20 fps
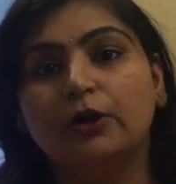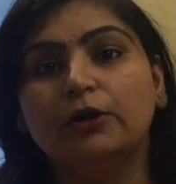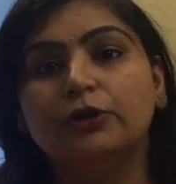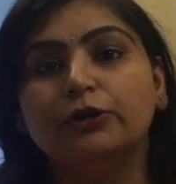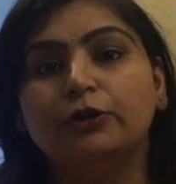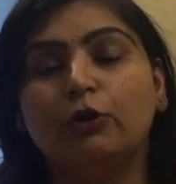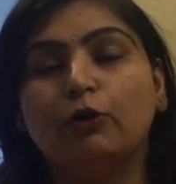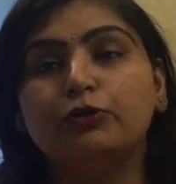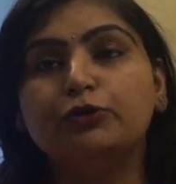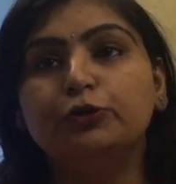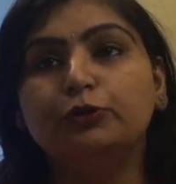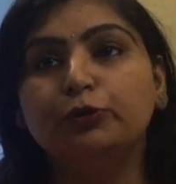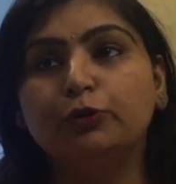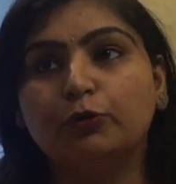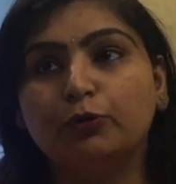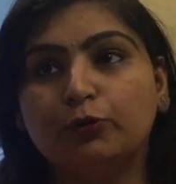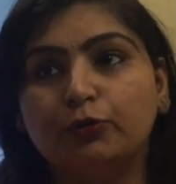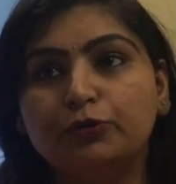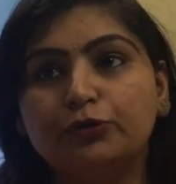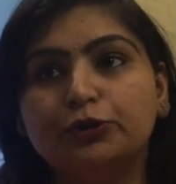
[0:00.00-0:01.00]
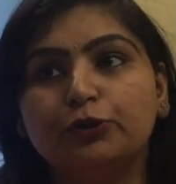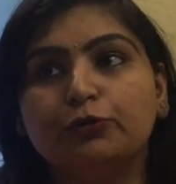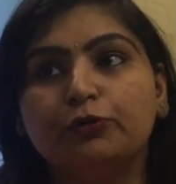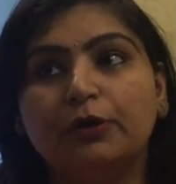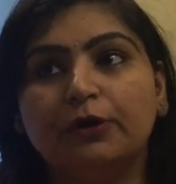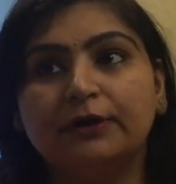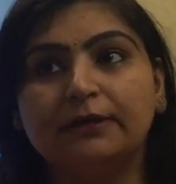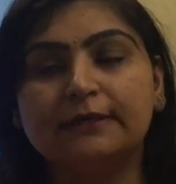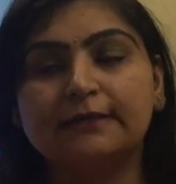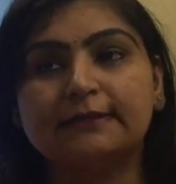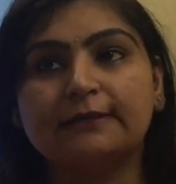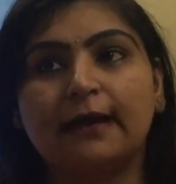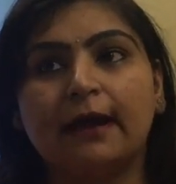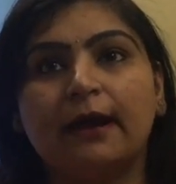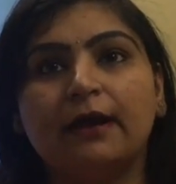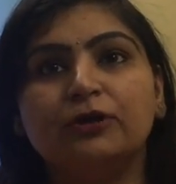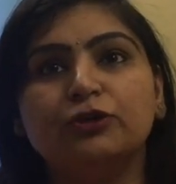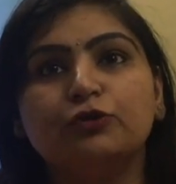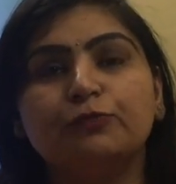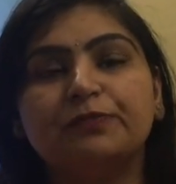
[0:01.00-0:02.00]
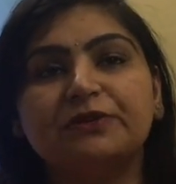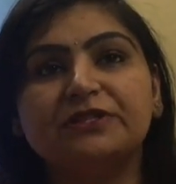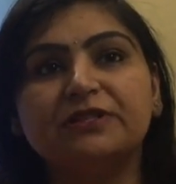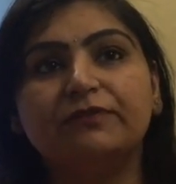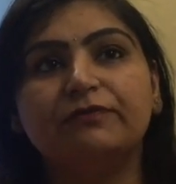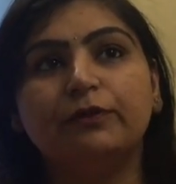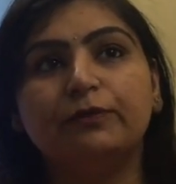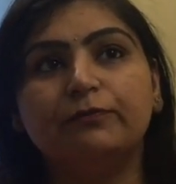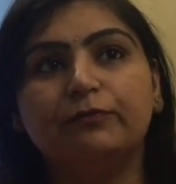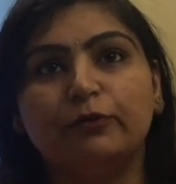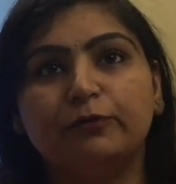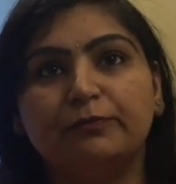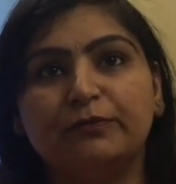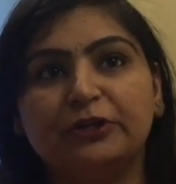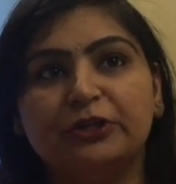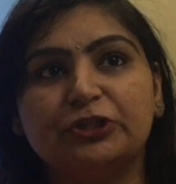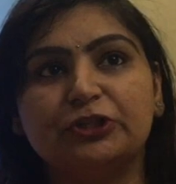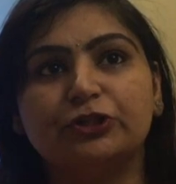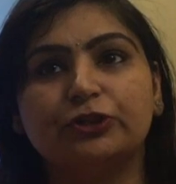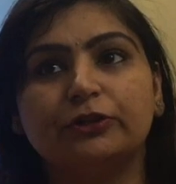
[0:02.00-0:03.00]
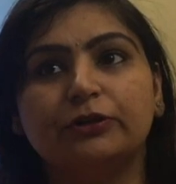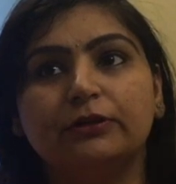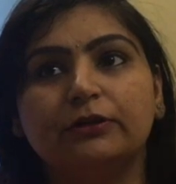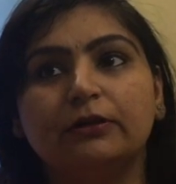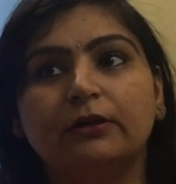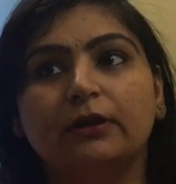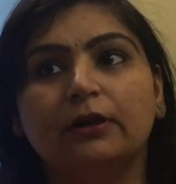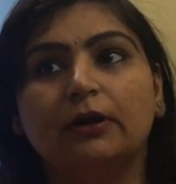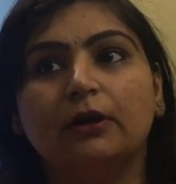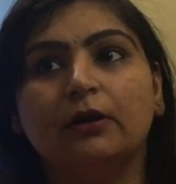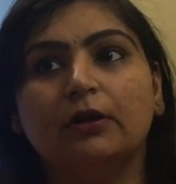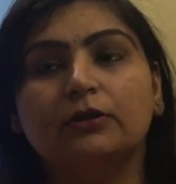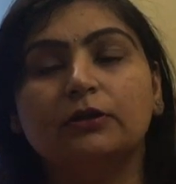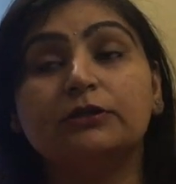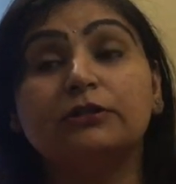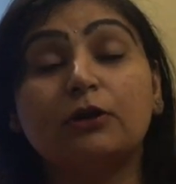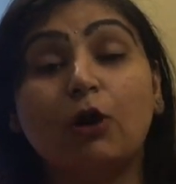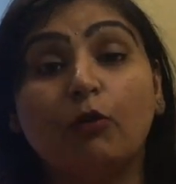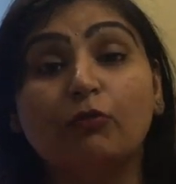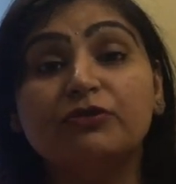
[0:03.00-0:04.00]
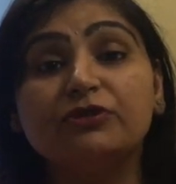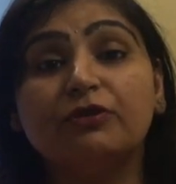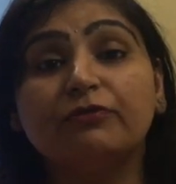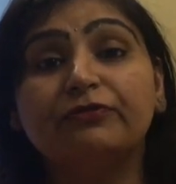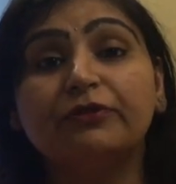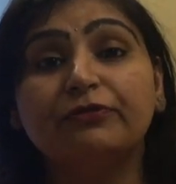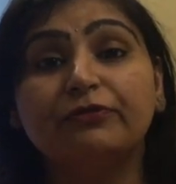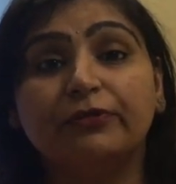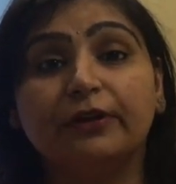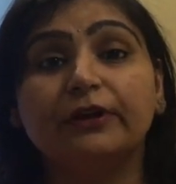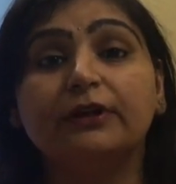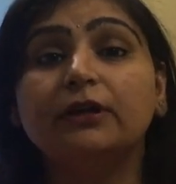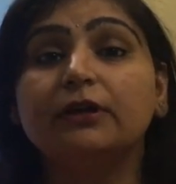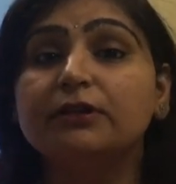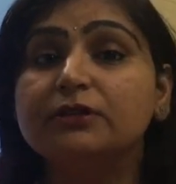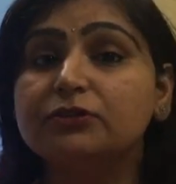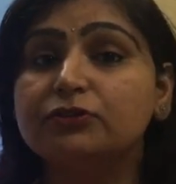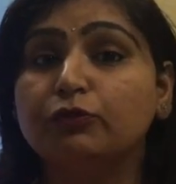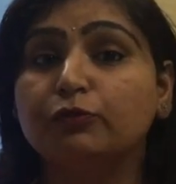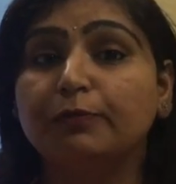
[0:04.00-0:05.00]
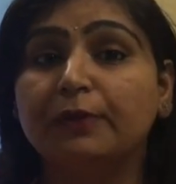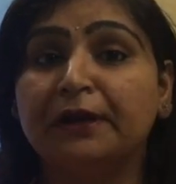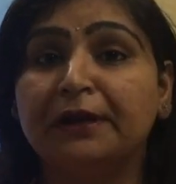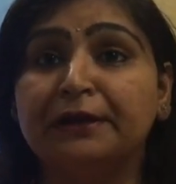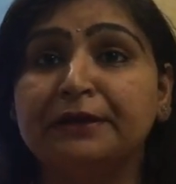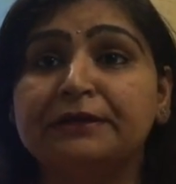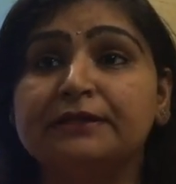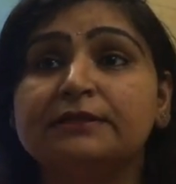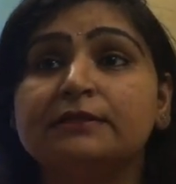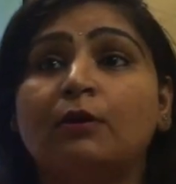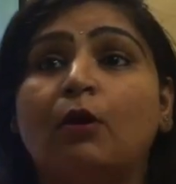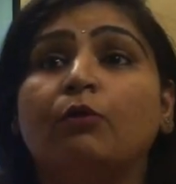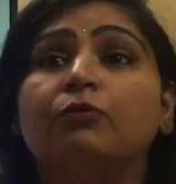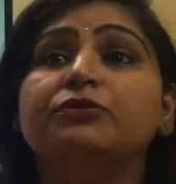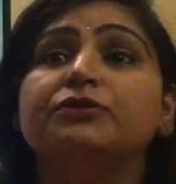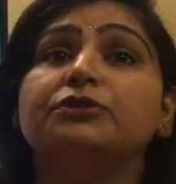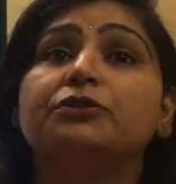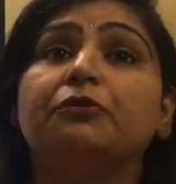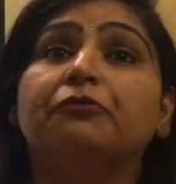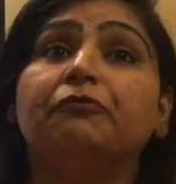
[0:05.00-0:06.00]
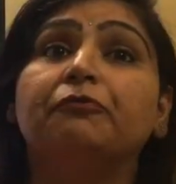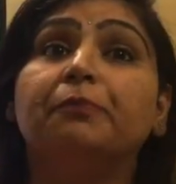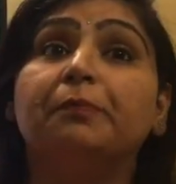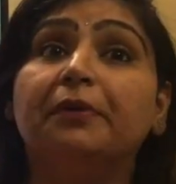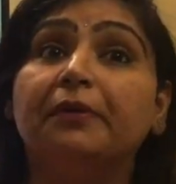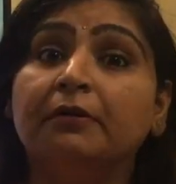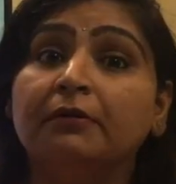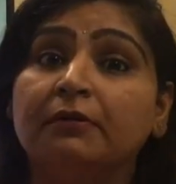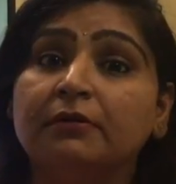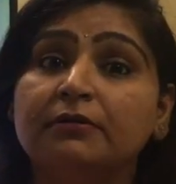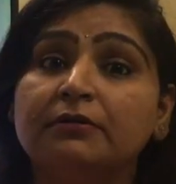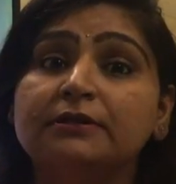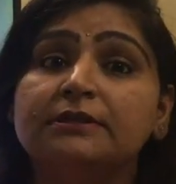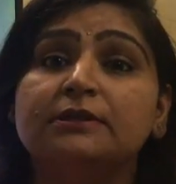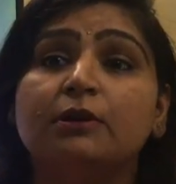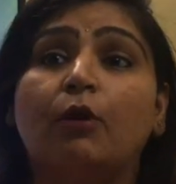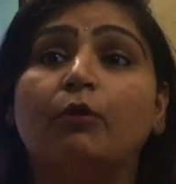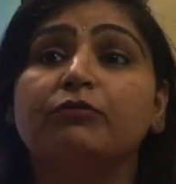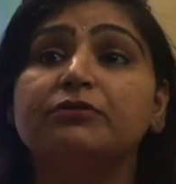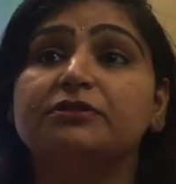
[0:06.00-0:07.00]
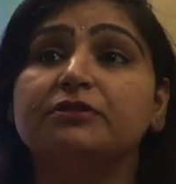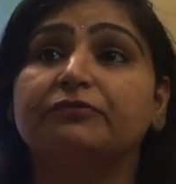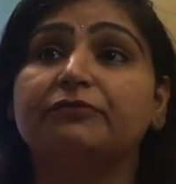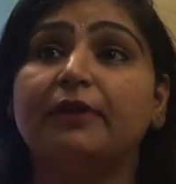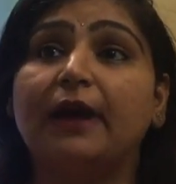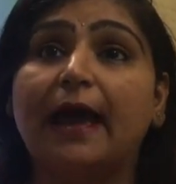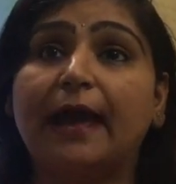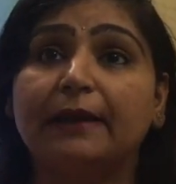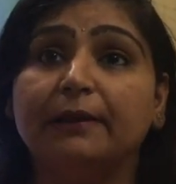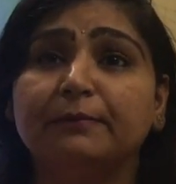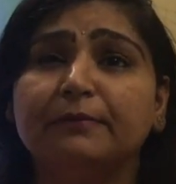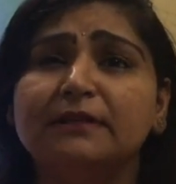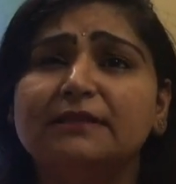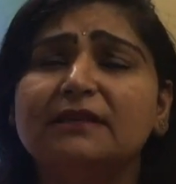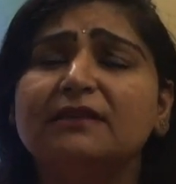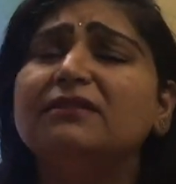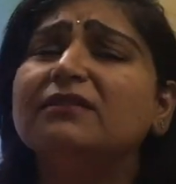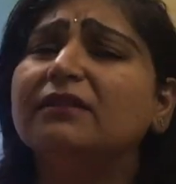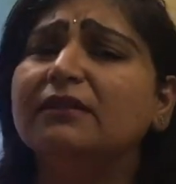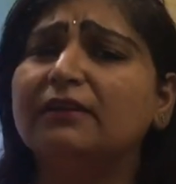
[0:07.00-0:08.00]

You understand, you perceive information the sounds of different instruments, sounds of birds, sounds of animals, and